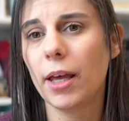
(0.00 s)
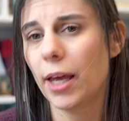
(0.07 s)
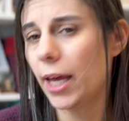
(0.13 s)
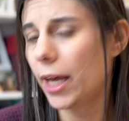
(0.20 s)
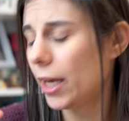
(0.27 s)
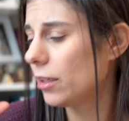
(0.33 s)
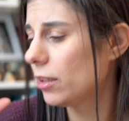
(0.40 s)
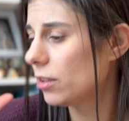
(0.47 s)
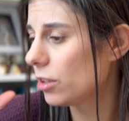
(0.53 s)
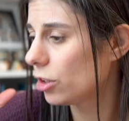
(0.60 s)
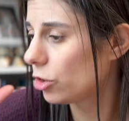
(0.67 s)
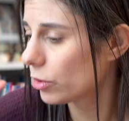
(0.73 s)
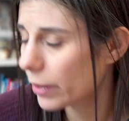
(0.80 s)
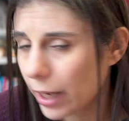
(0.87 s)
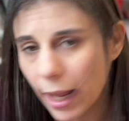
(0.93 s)
And
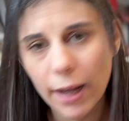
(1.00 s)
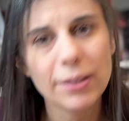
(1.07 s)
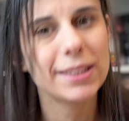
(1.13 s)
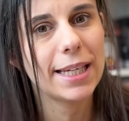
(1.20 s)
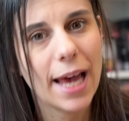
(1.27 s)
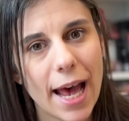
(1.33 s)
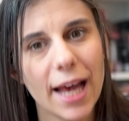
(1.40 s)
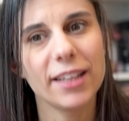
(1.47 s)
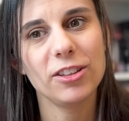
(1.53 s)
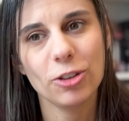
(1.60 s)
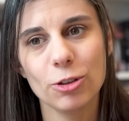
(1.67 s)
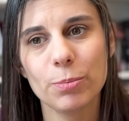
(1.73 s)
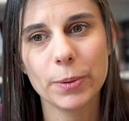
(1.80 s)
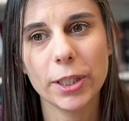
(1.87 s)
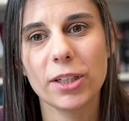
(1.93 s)
you're allowed to add
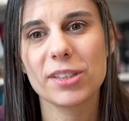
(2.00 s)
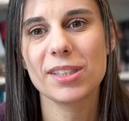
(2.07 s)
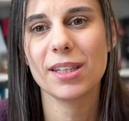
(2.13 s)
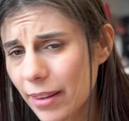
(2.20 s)
new books.